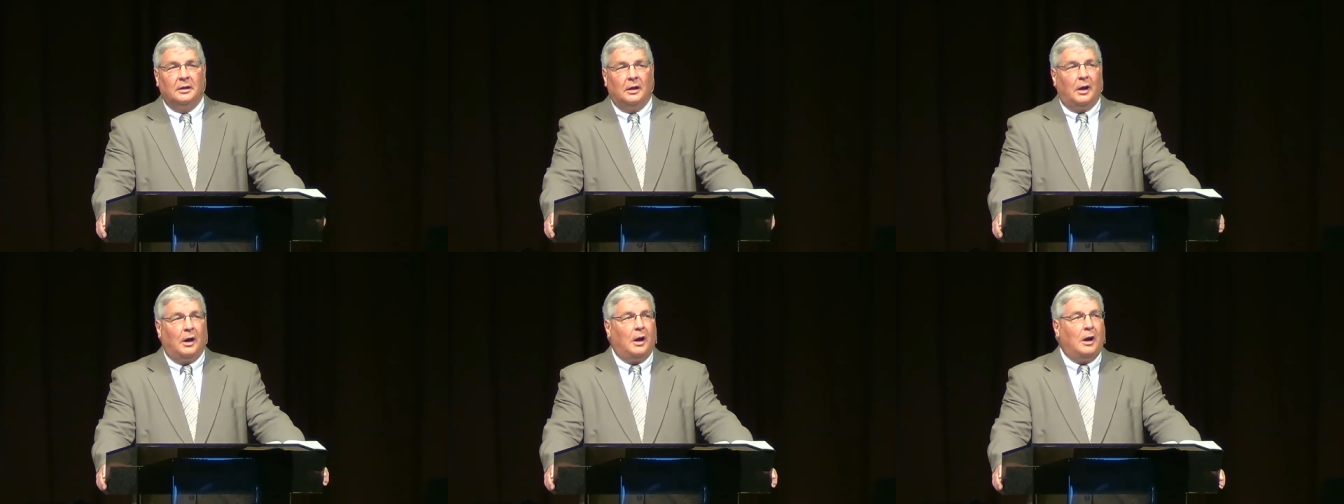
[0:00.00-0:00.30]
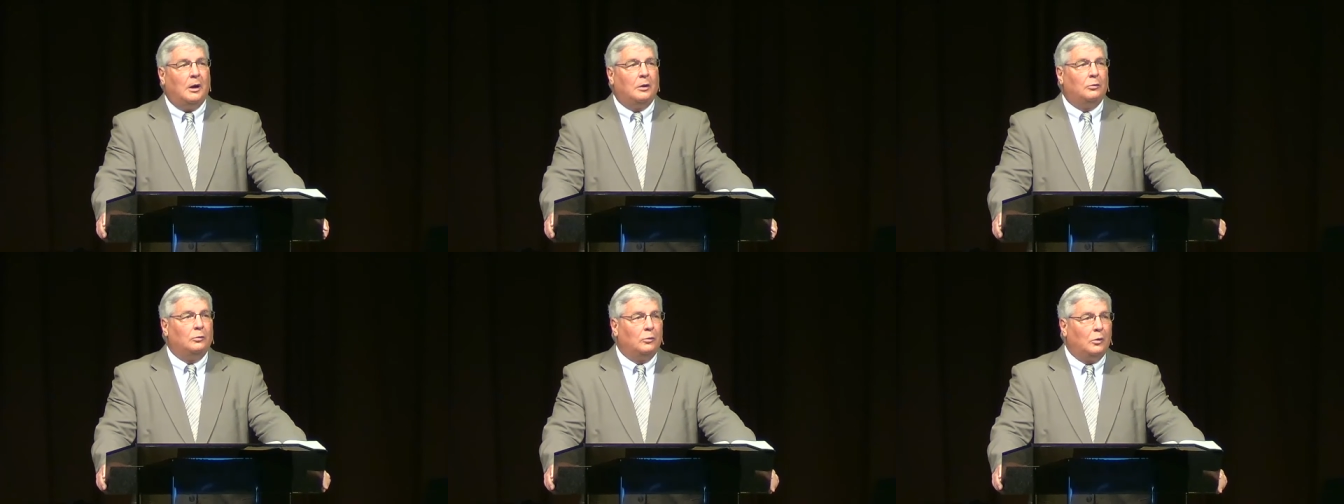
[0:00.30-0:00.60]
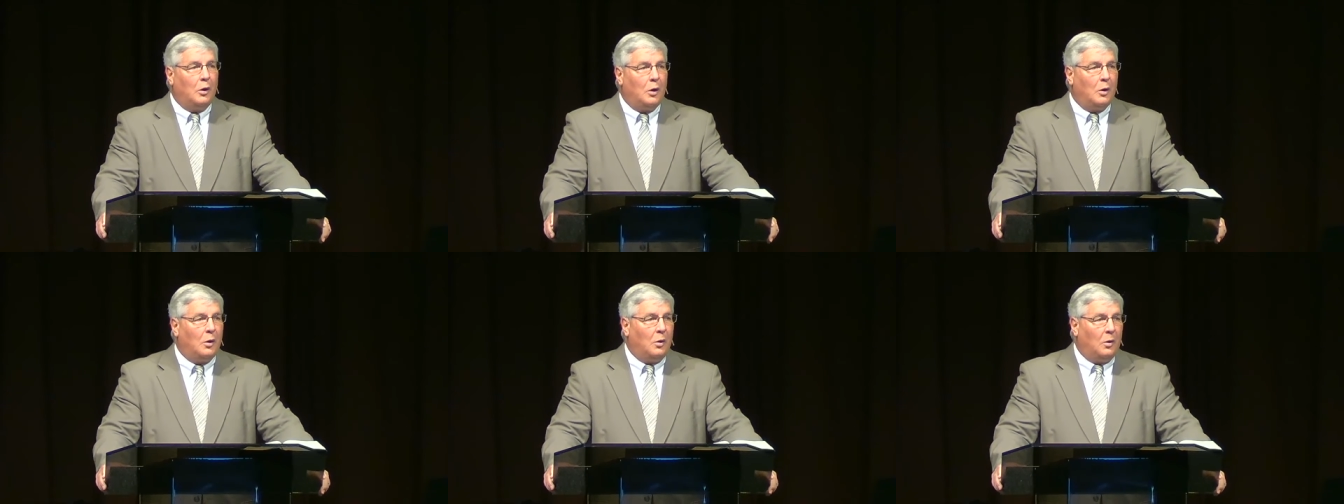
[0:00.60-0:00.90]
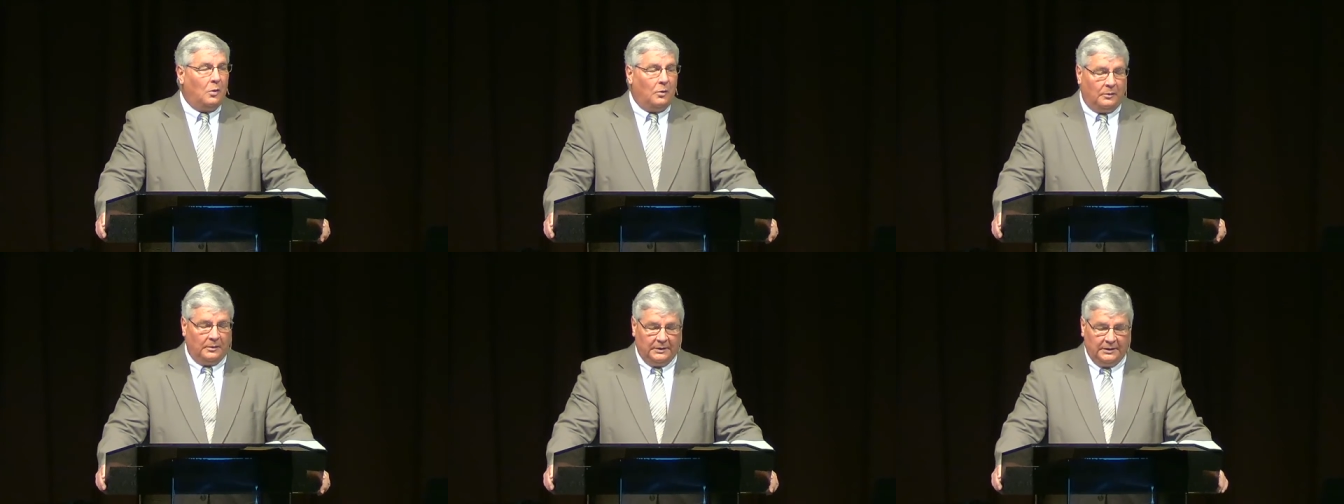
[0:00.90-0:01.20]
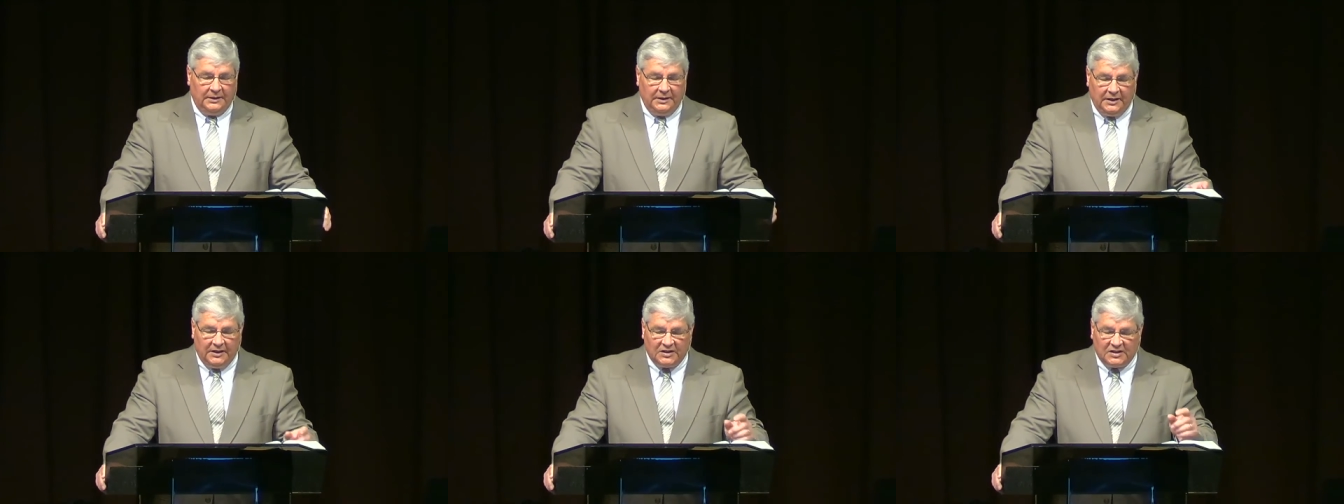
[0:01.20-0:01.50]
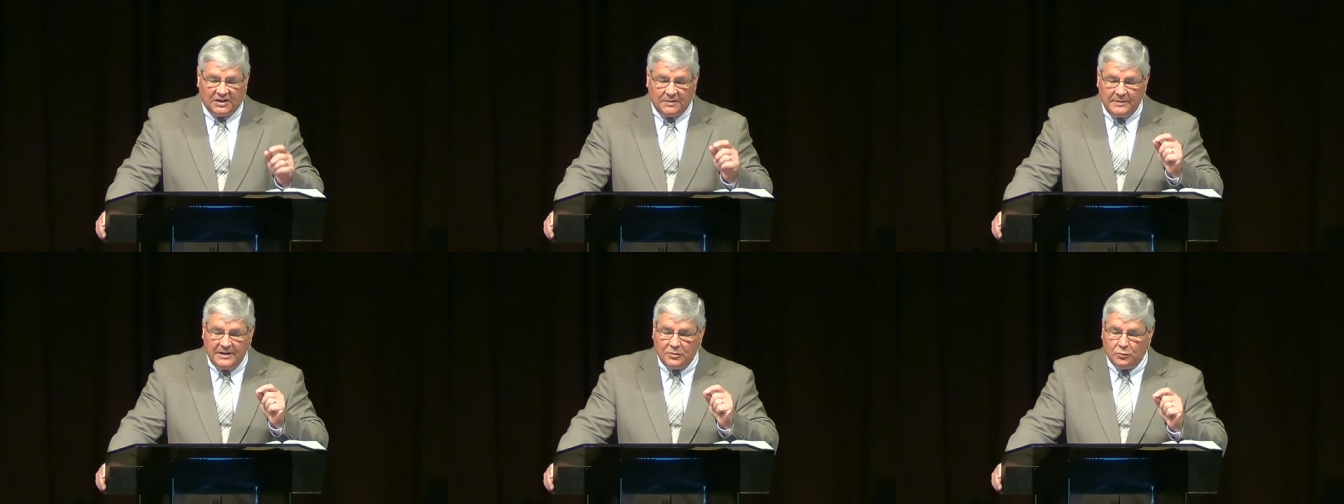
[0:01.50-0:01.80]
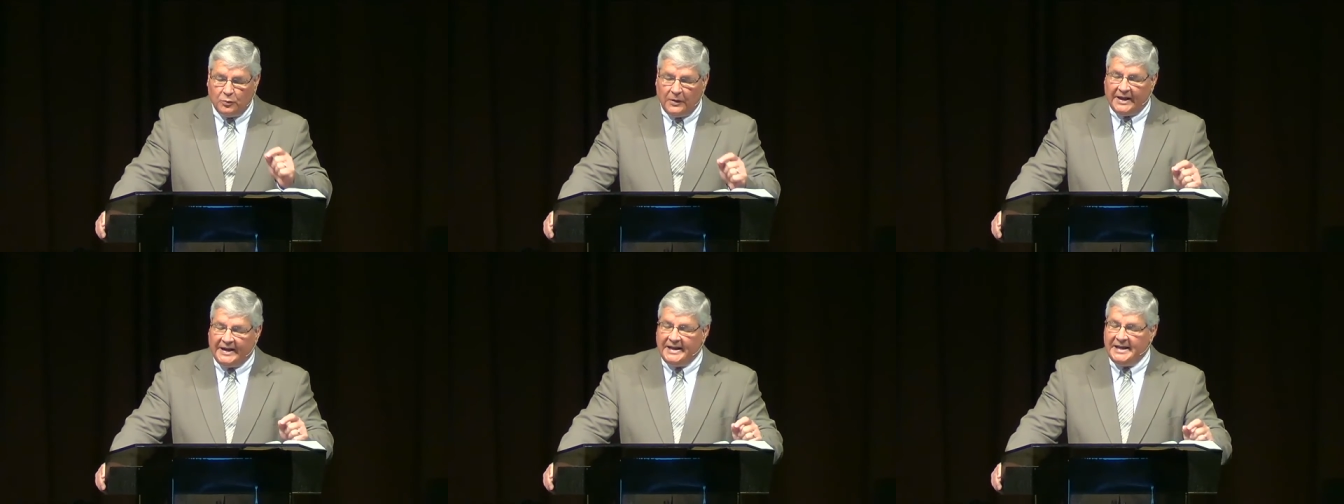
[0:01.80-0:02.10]
our role is to be
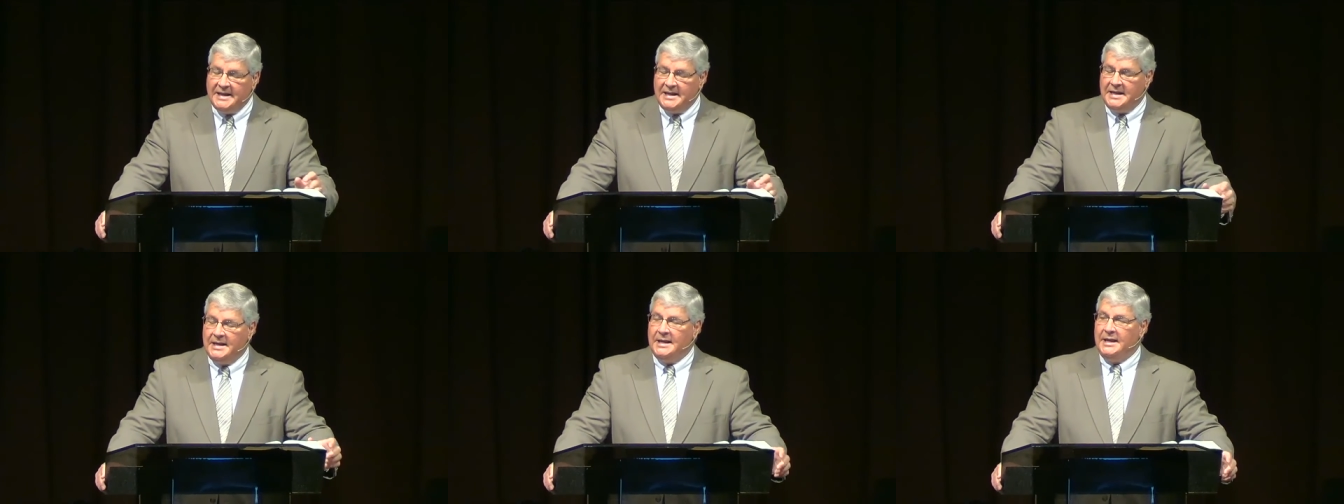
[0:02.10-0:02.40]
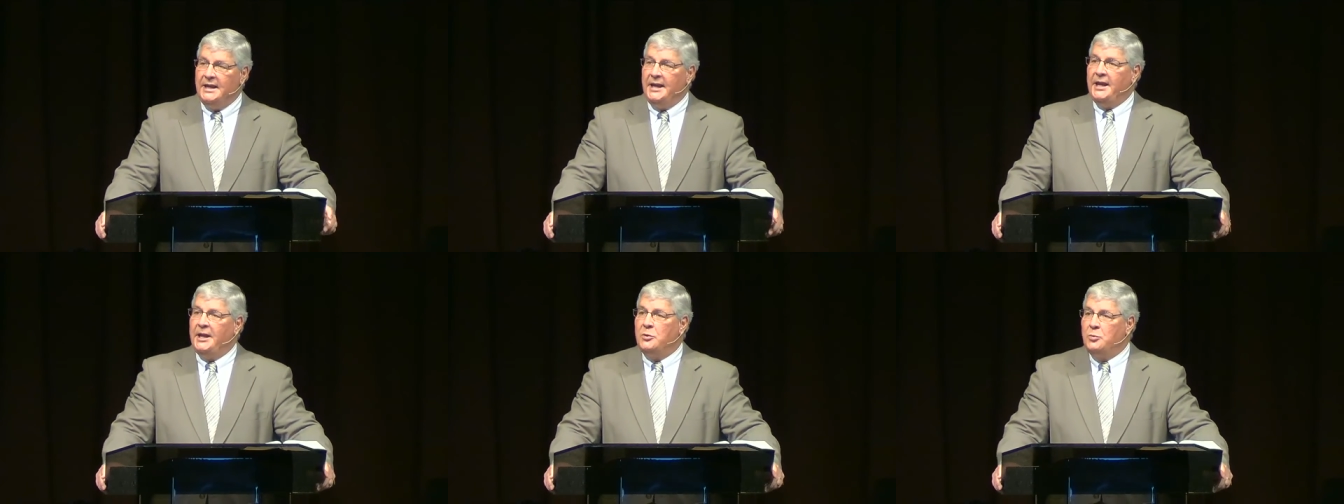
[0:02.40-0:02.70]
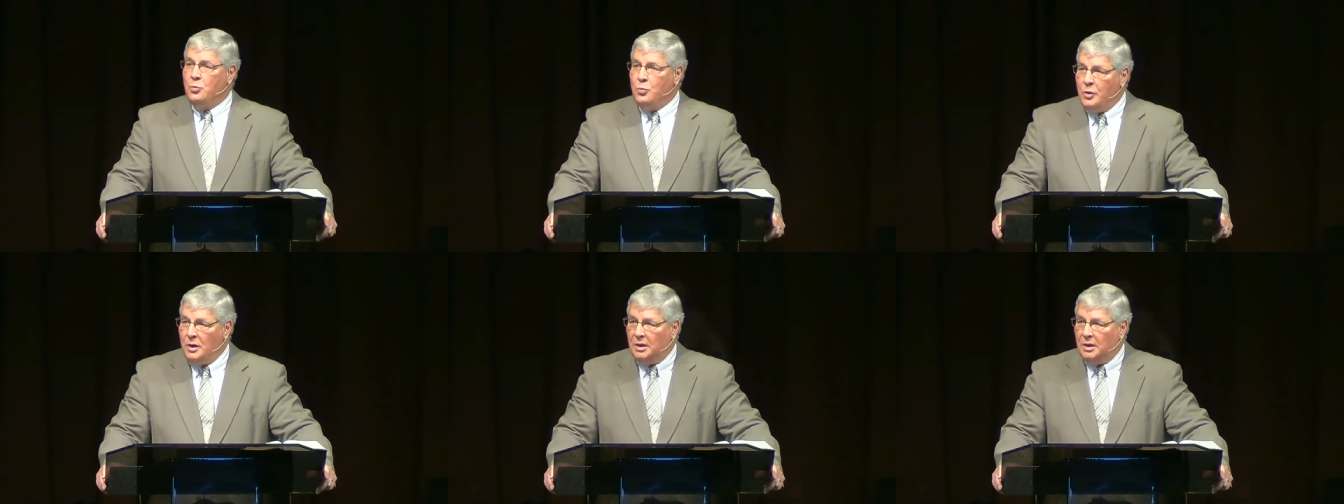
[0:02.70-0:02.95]
ready and